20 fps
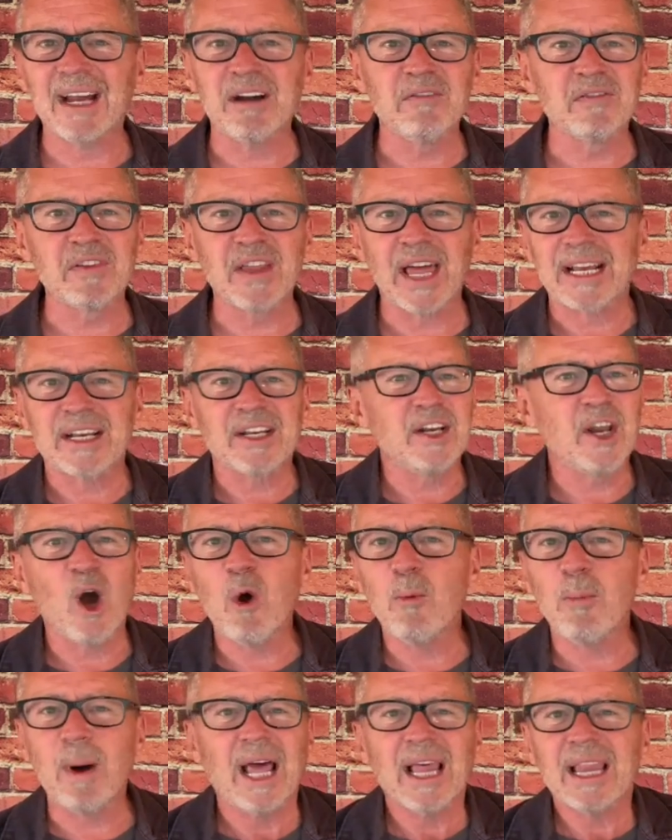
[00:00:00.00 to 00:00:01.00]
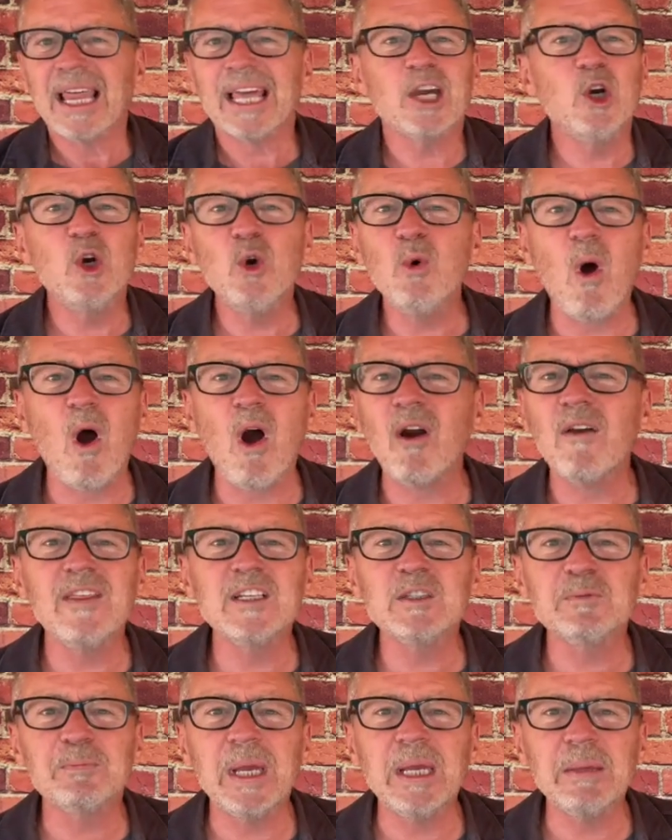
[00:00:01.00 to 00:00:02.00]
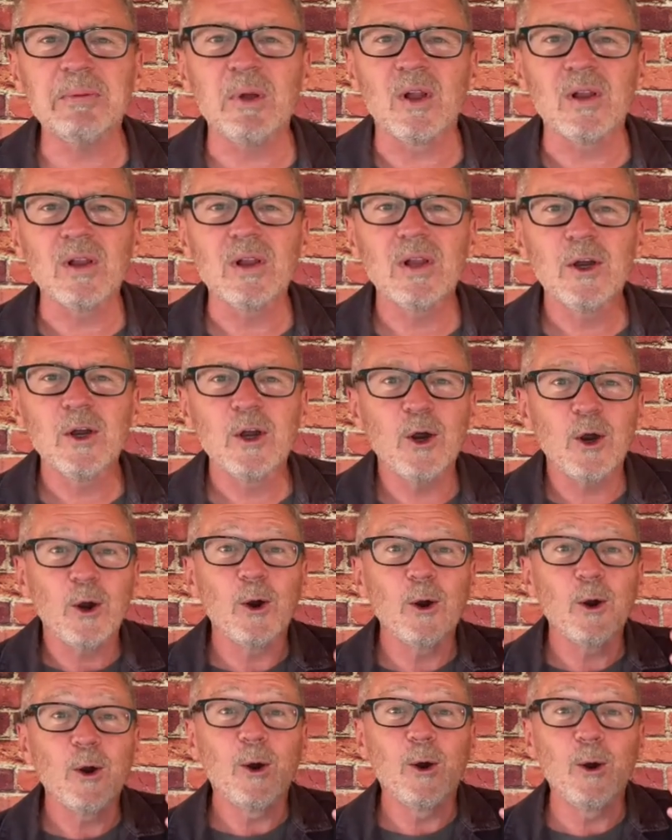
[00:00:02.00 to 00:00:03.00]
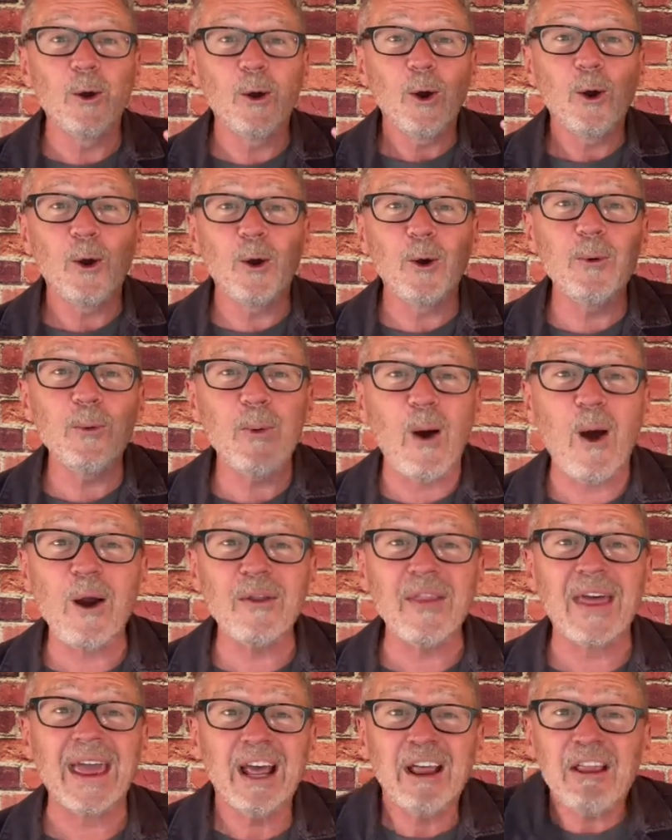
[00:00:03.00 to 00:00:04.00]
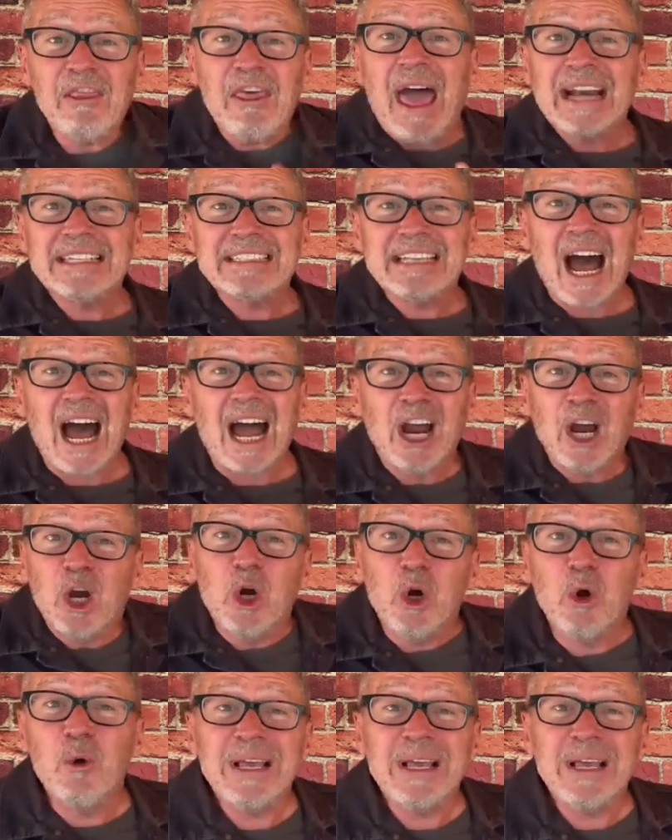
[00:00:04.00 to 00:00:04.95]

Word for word: of like nobody. Like, who are these people? Who are they? That guy. Who